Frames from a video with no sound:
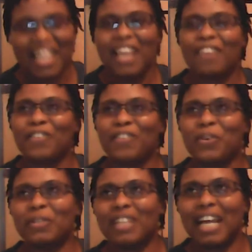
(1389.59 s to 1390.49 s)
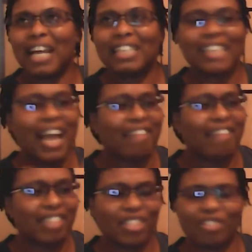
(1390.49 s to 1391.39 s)
If you go to like Thai
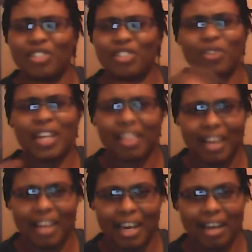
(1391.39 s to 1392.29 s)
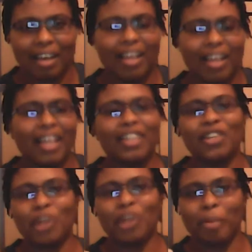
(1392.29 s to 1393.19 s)
restaurants or anything like that, they
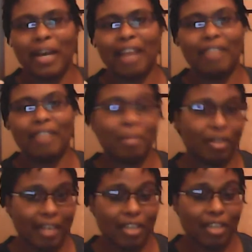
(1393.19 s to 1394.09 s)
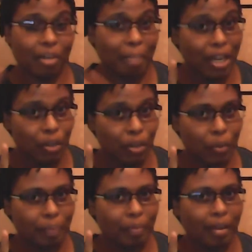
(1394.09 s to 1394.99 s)
normally have lemongrass on the menu,
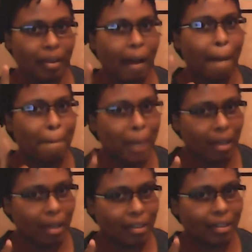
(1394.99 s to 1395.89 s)
but